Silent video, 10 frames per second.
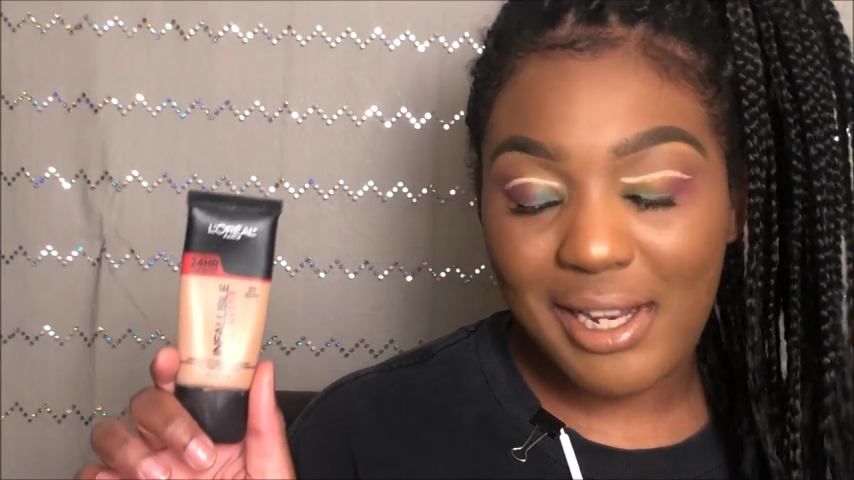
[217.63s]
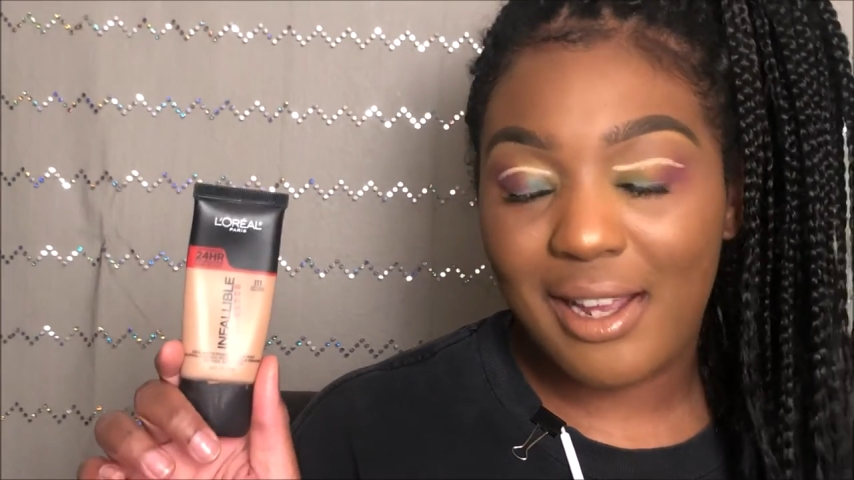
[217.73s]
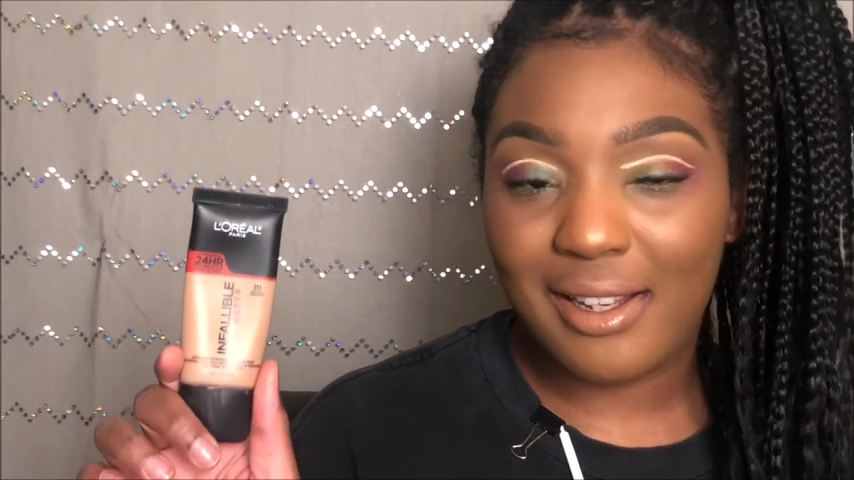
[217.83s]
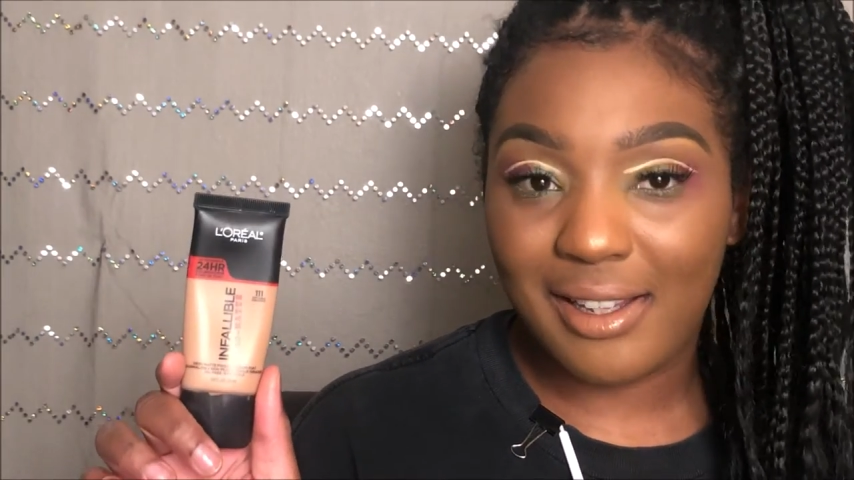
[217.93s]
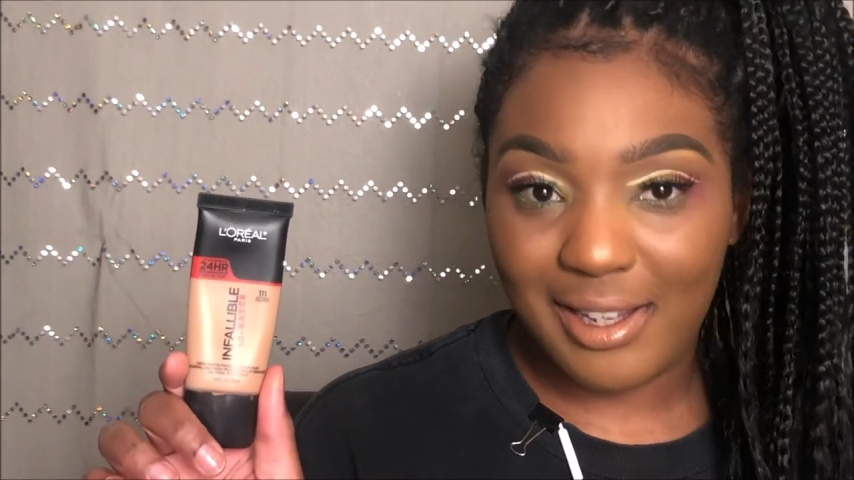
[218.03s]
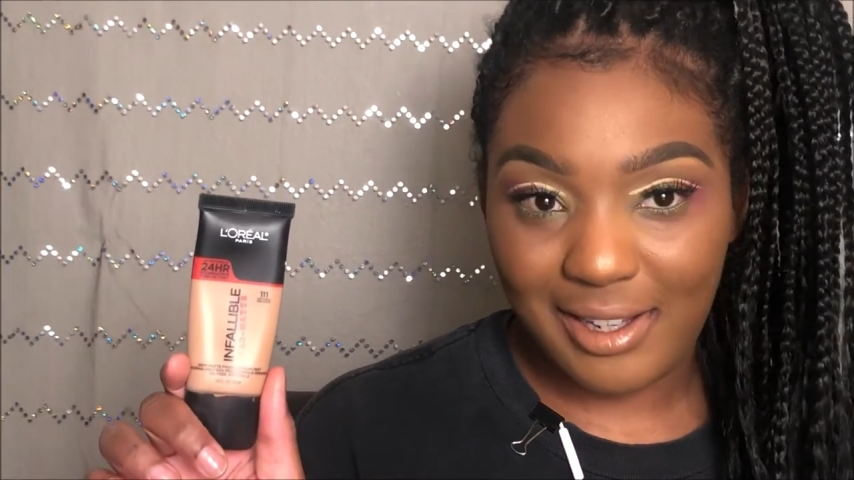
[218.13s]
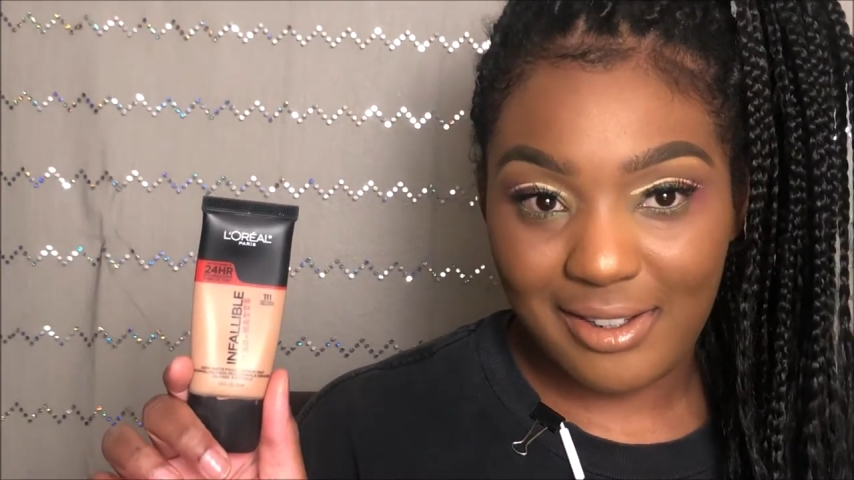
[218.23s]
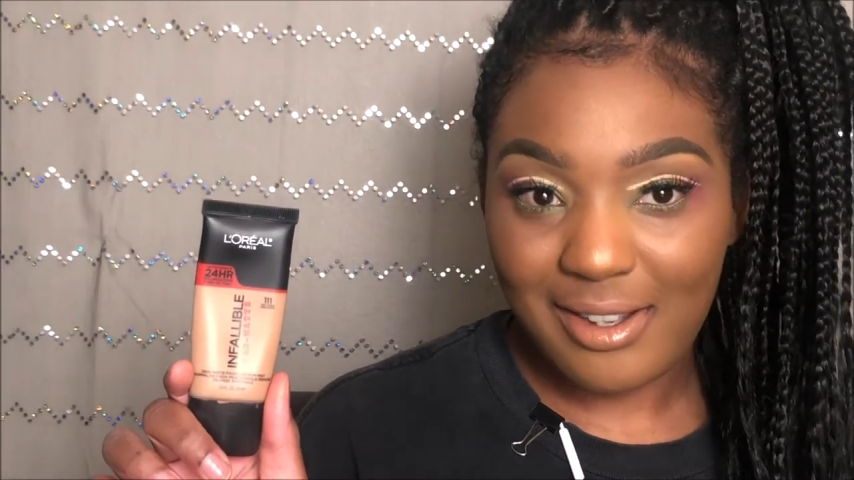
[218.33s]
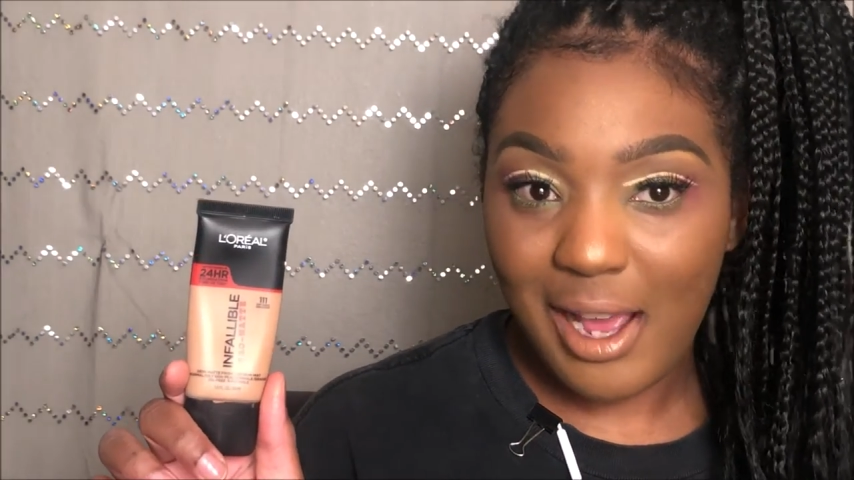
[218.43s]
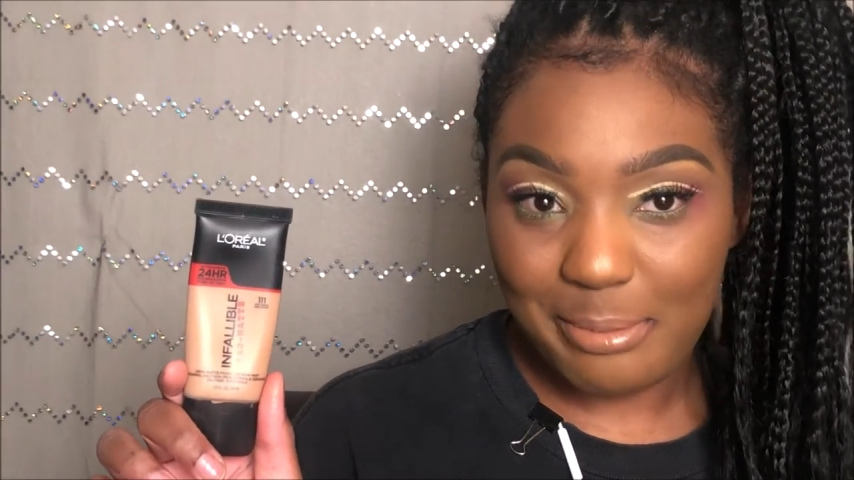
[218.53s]
not
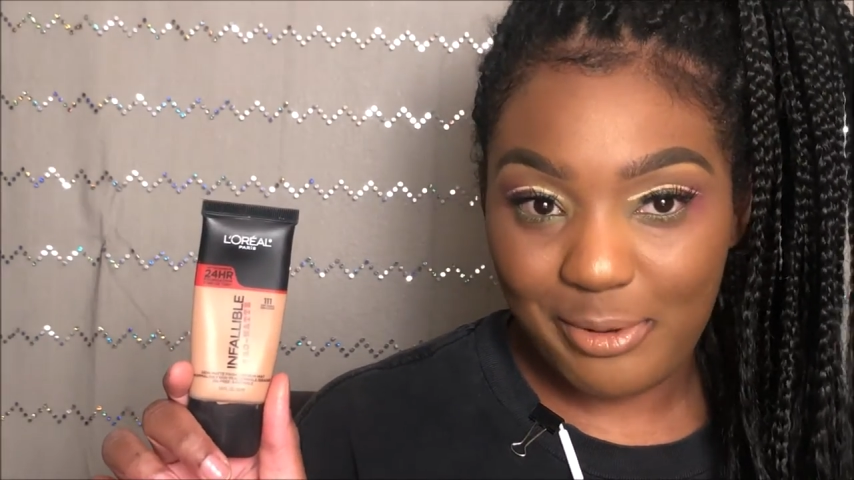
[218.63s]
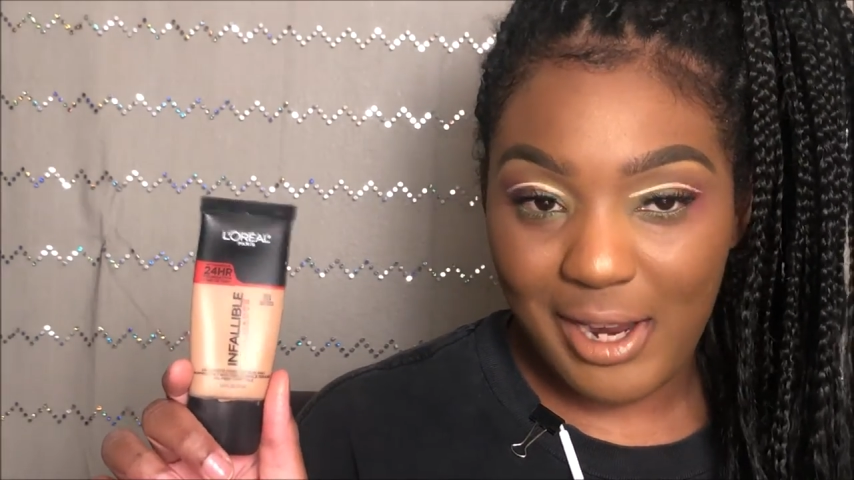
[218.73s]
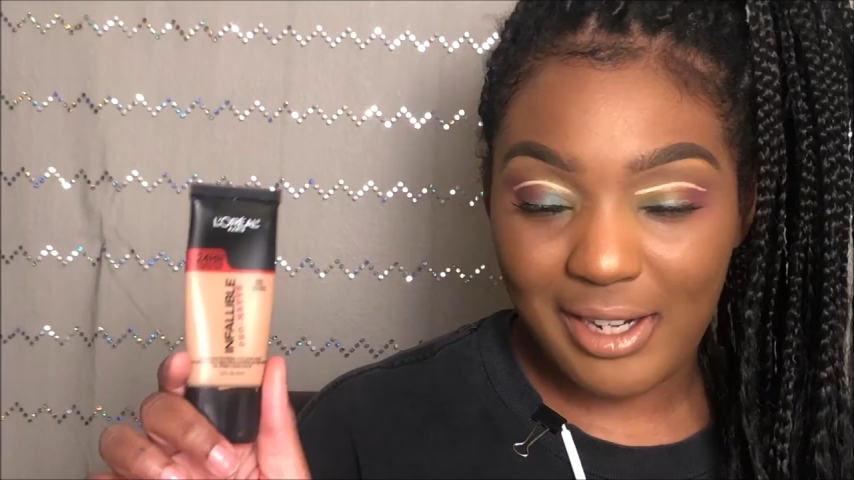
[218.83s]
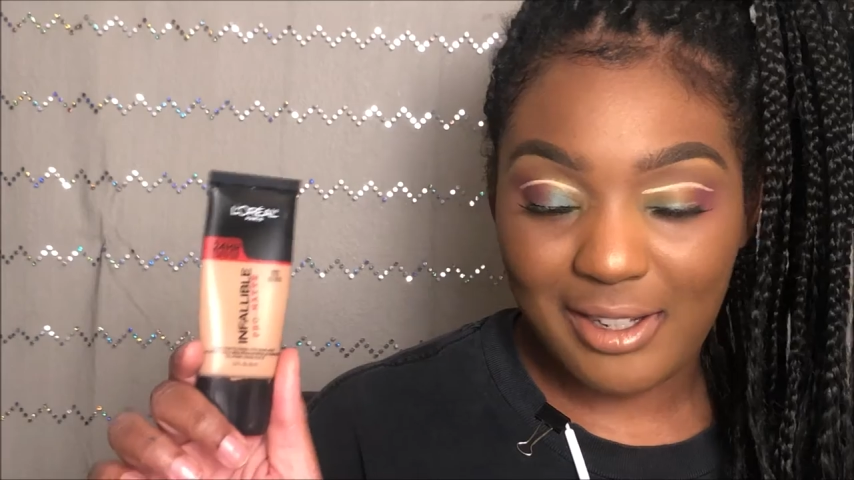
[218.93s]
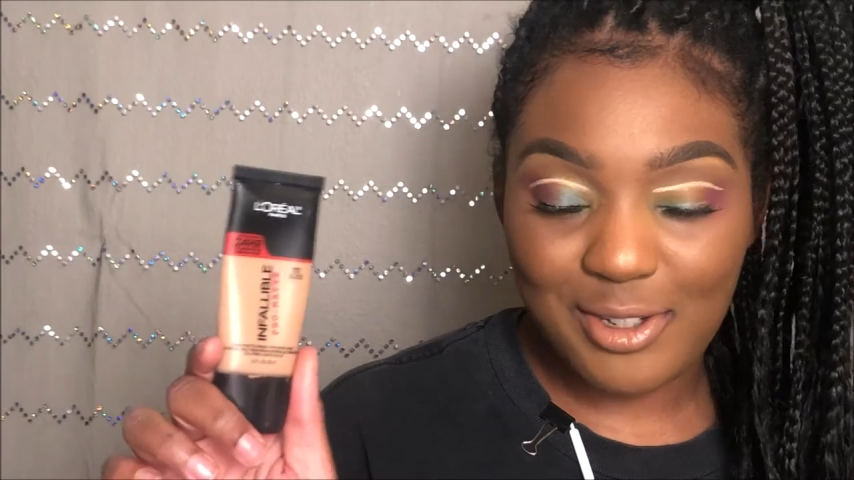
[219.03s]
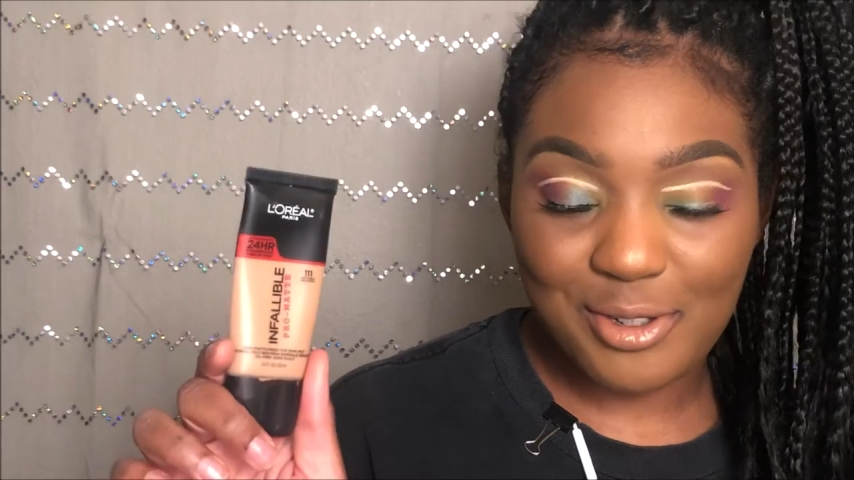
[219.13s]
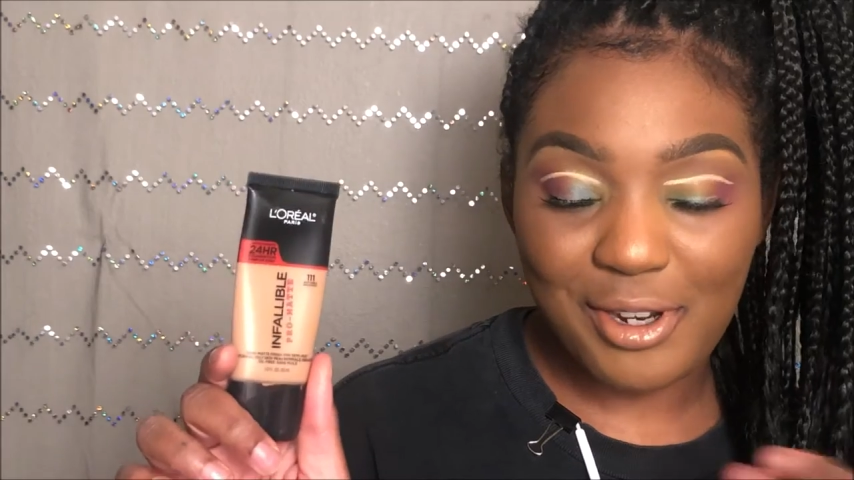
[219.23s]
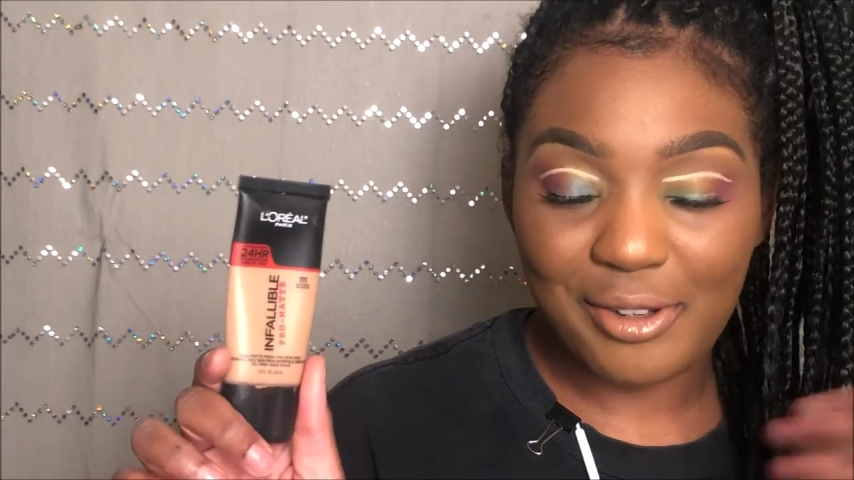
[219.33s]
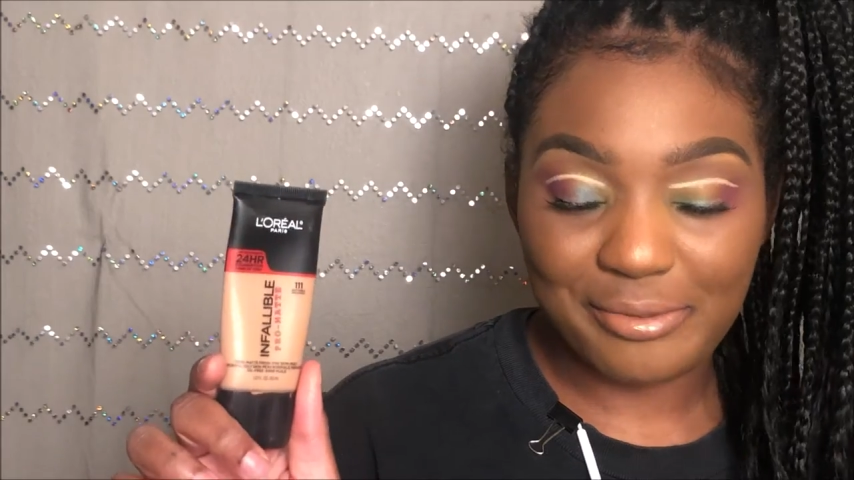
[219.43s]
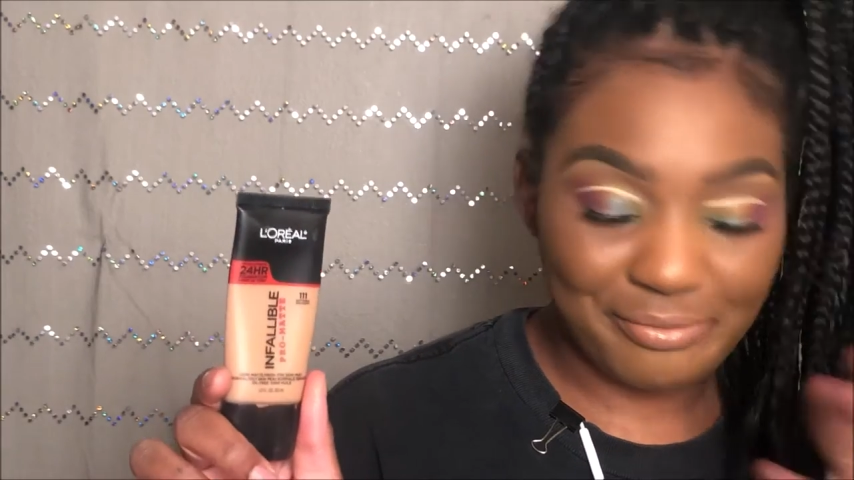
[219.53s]
get copyrighted because you know,